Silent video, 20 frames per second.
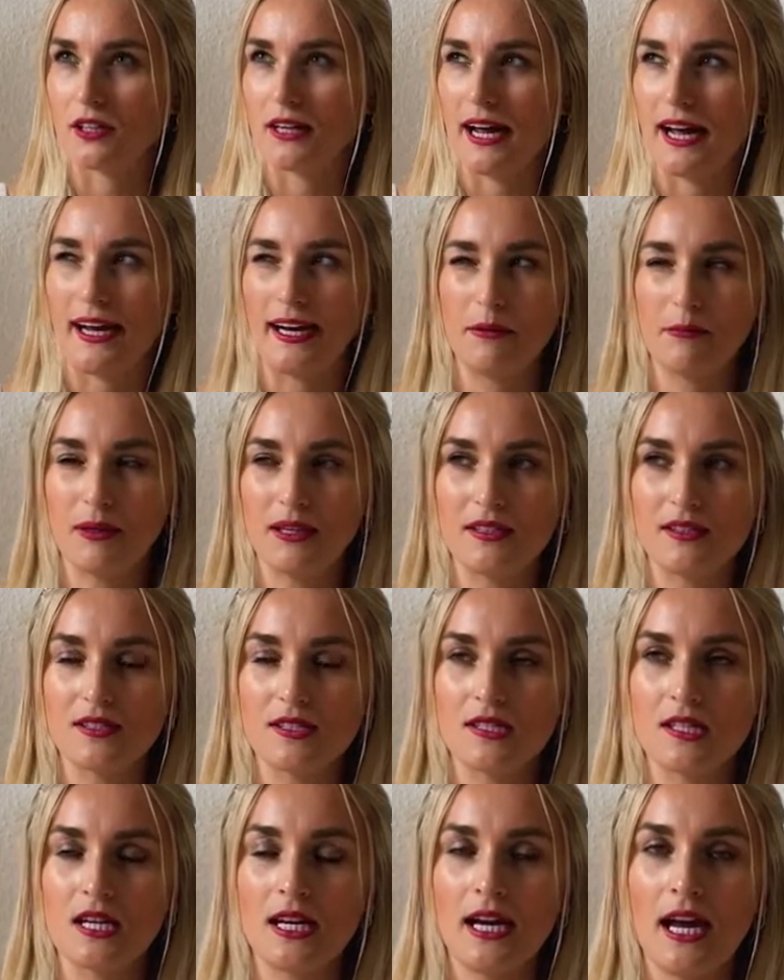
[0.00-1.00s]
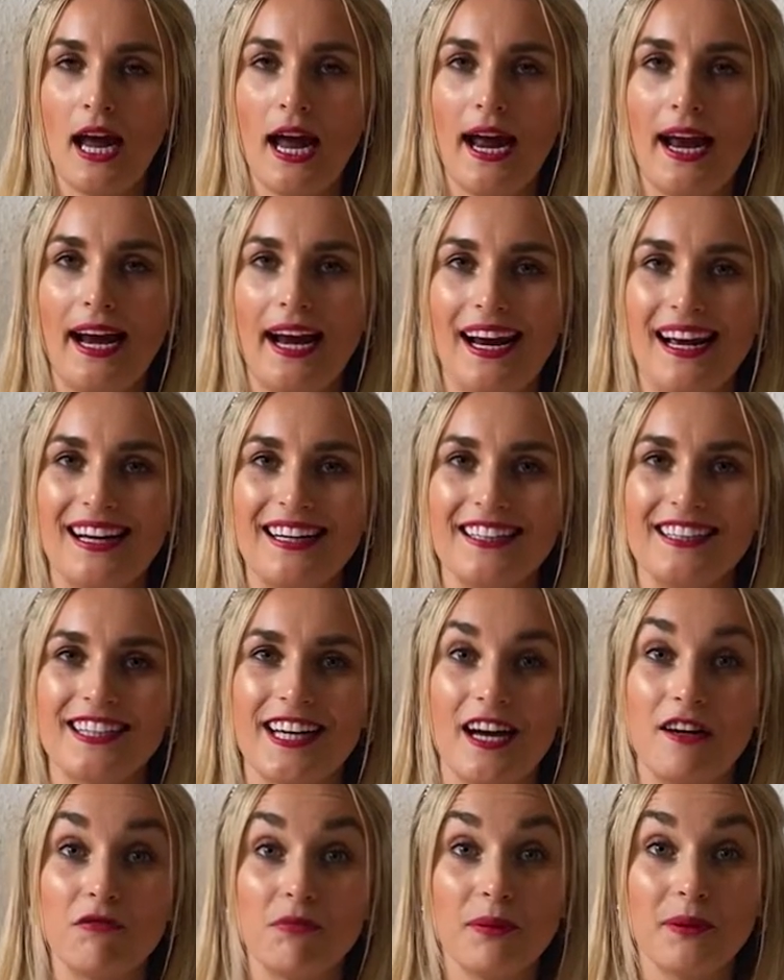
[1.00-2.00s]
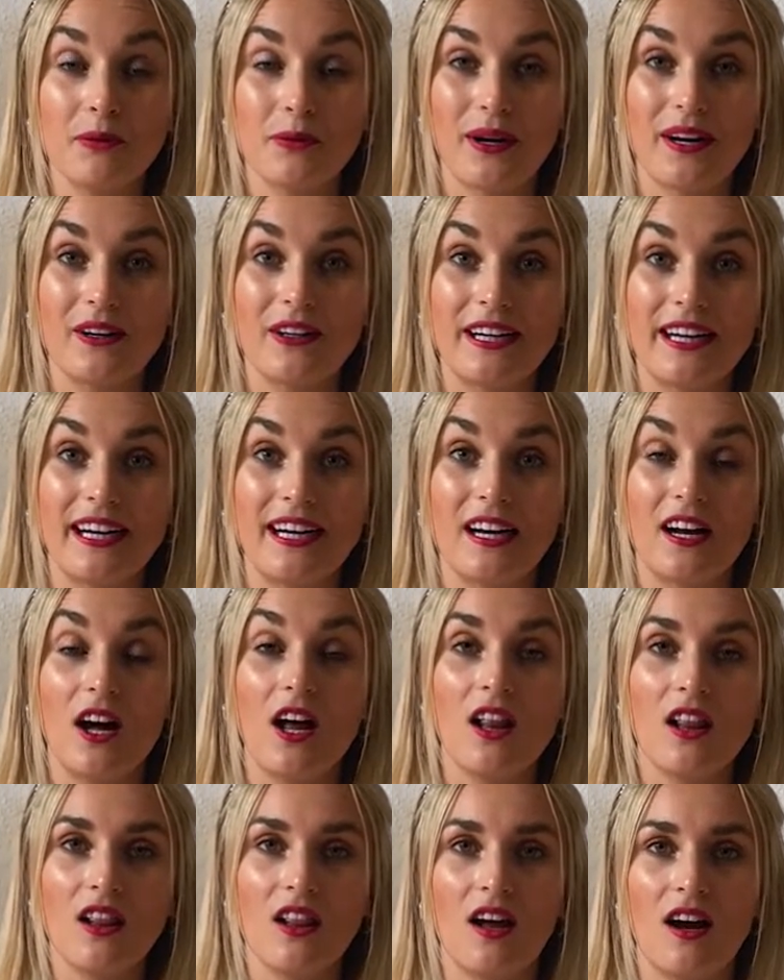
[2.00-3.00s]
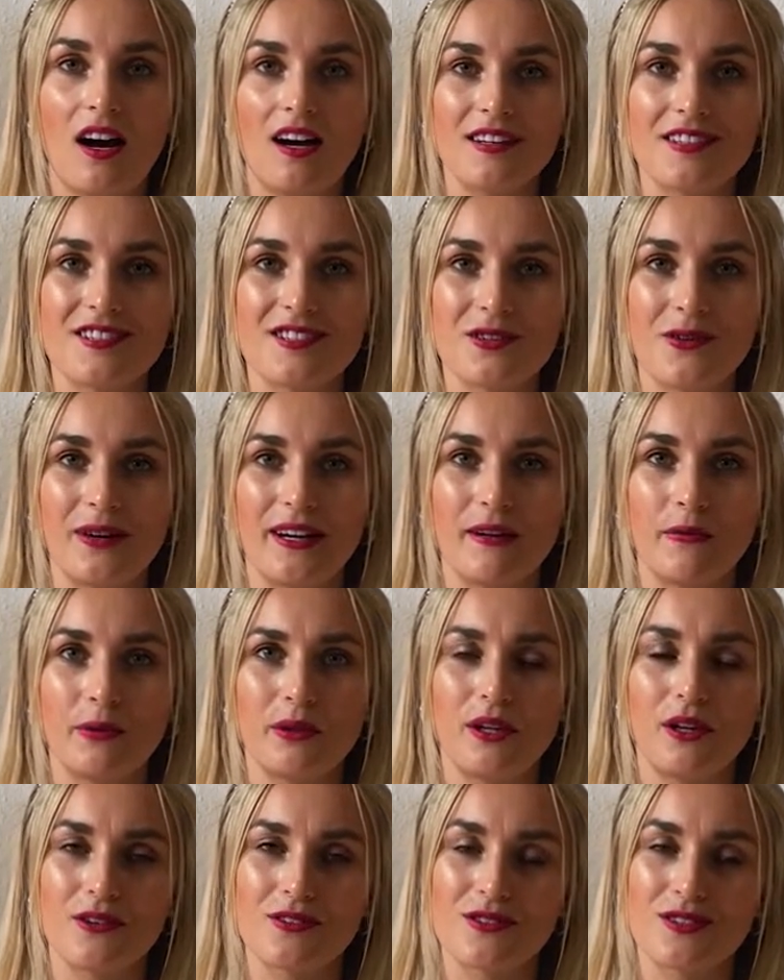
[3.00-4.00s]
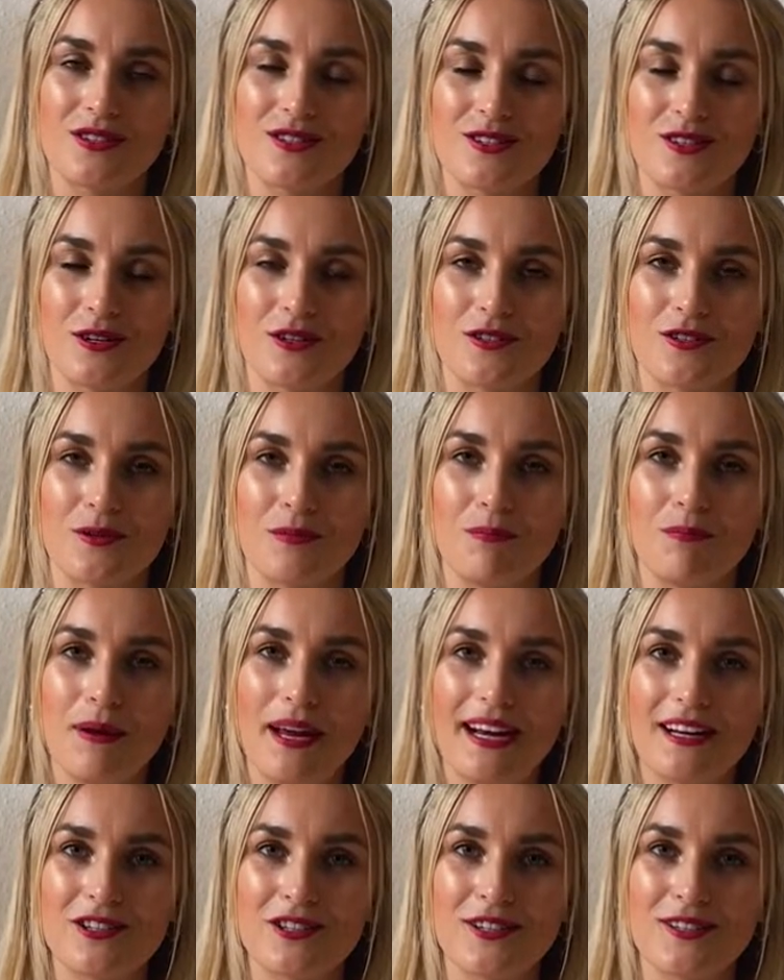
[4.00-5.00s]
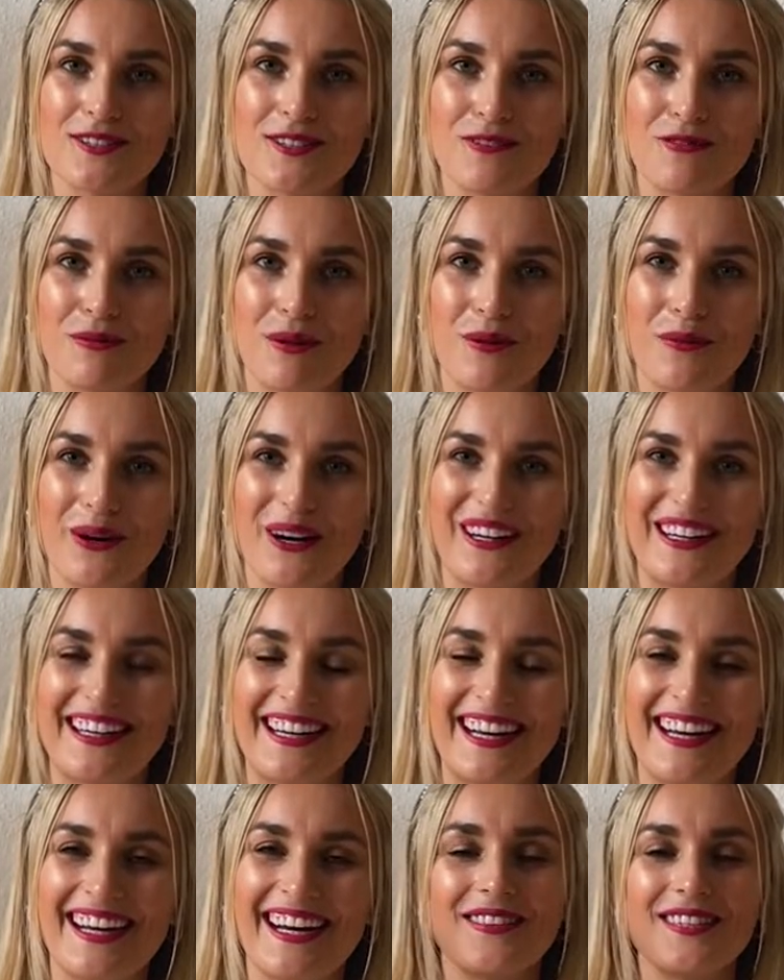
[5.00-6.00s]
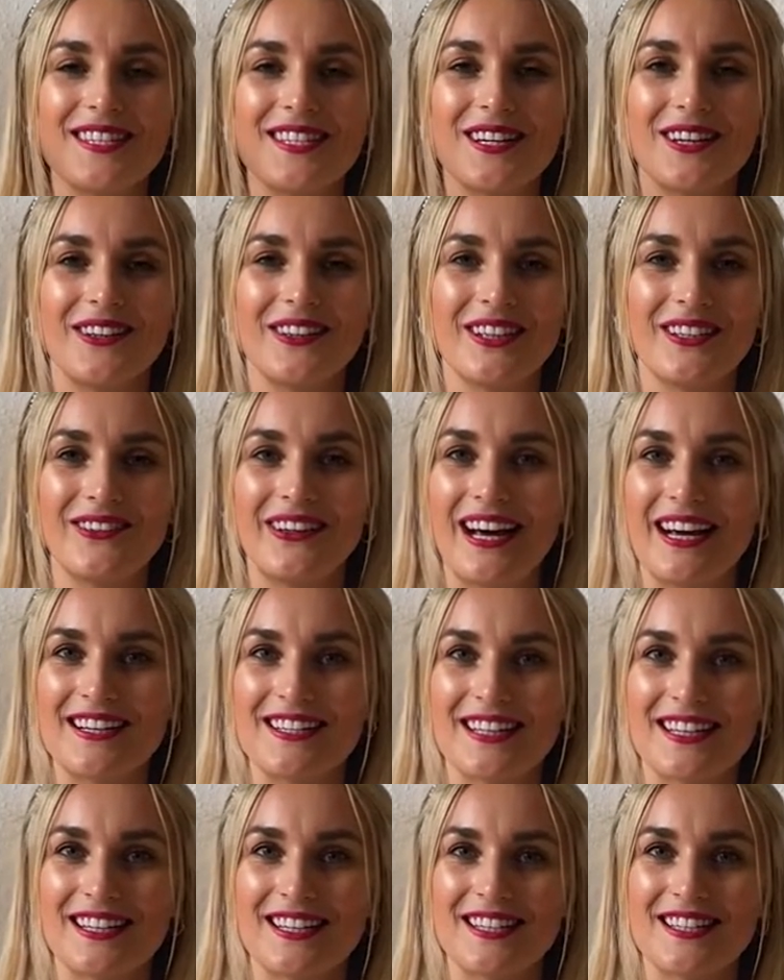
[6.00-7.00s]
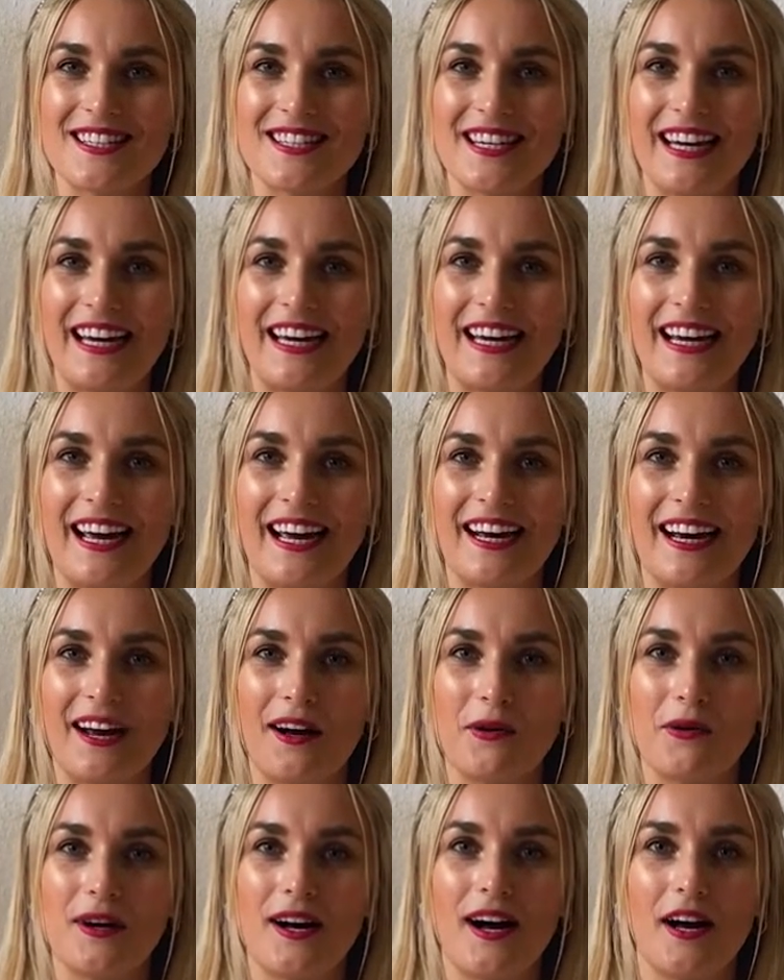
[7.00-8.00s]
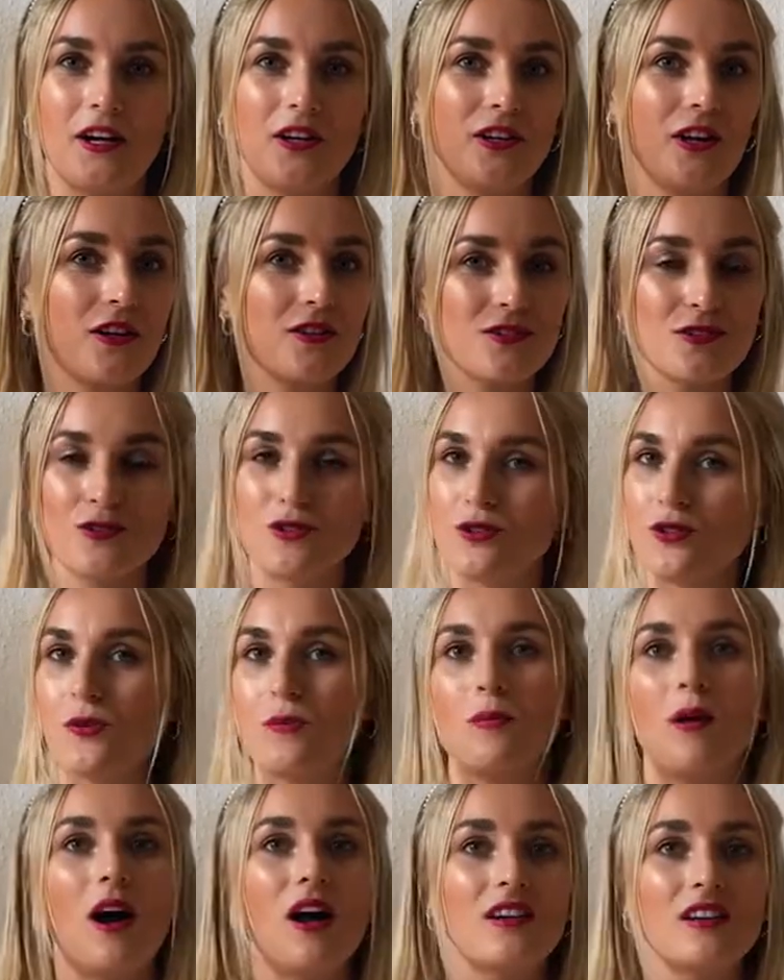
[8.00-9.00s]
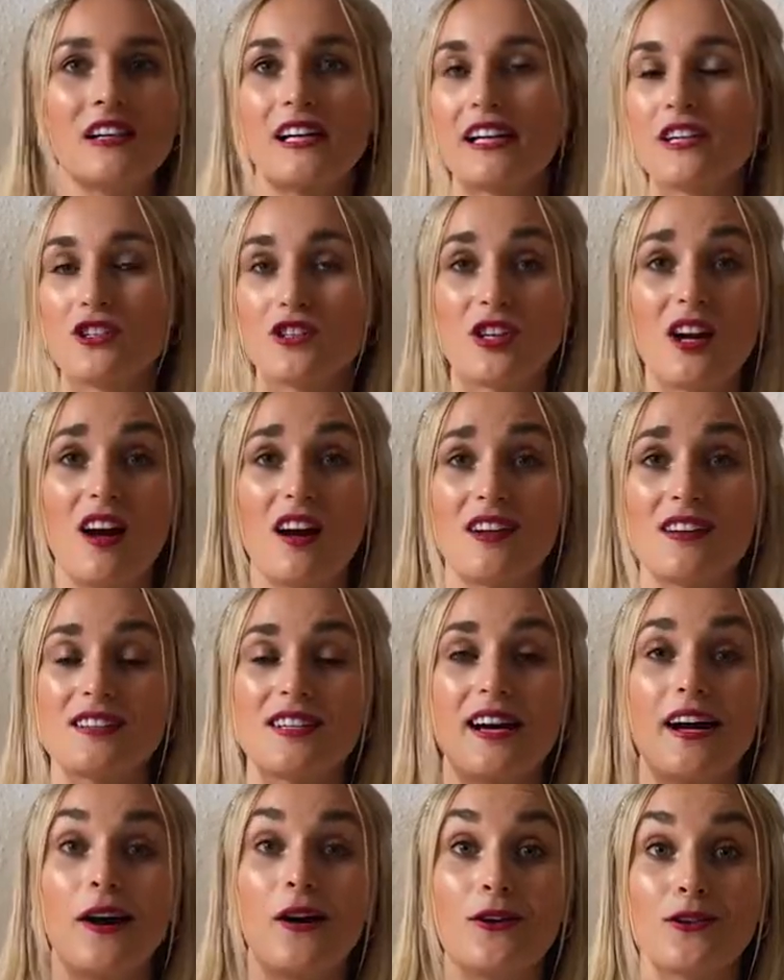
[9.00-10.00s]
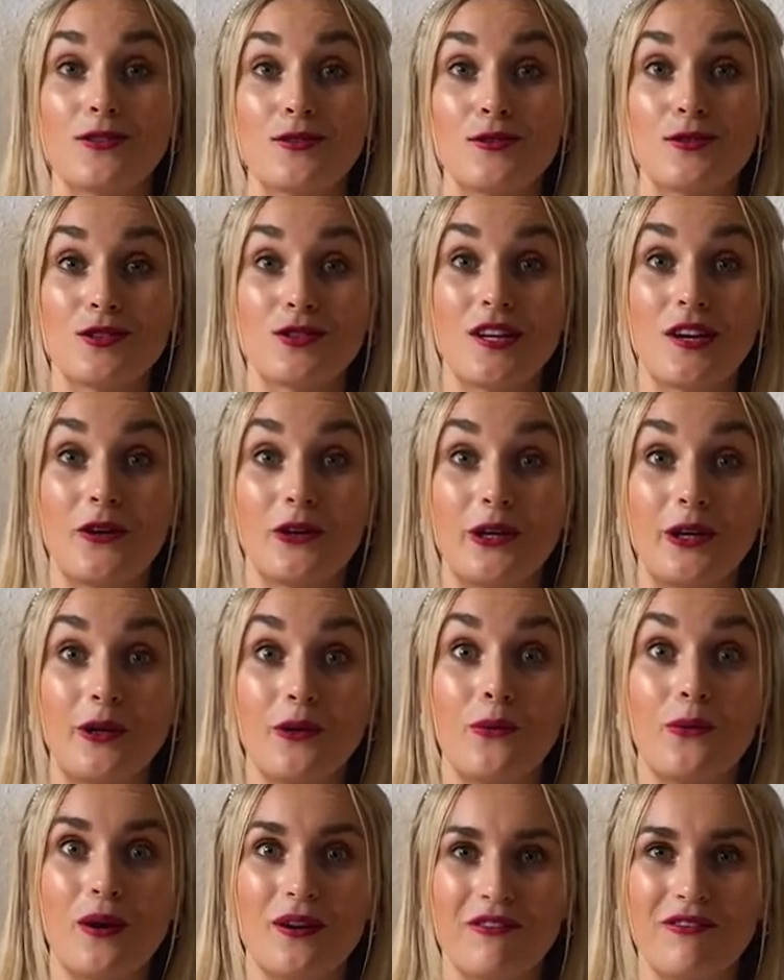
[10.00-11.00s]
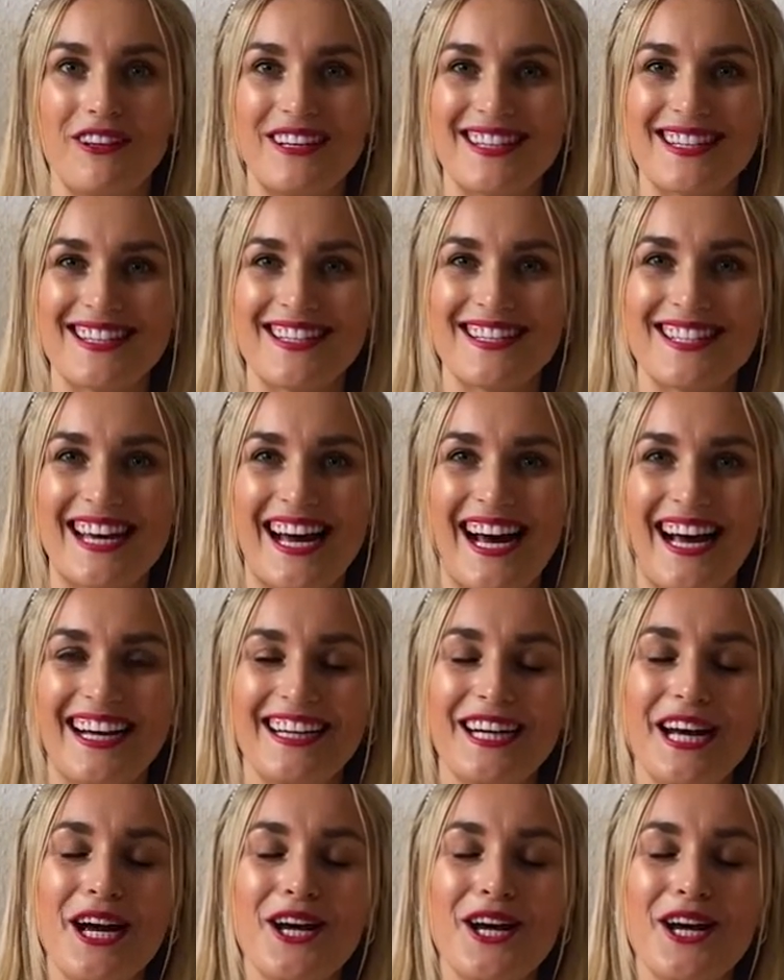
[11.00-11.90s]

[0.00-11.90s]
9 months. And I've been wearing it a lot, so I will also insert some pictures of me wearing it so you guys can see, and I'll also do modeling shots. I'll also show you what fits inside.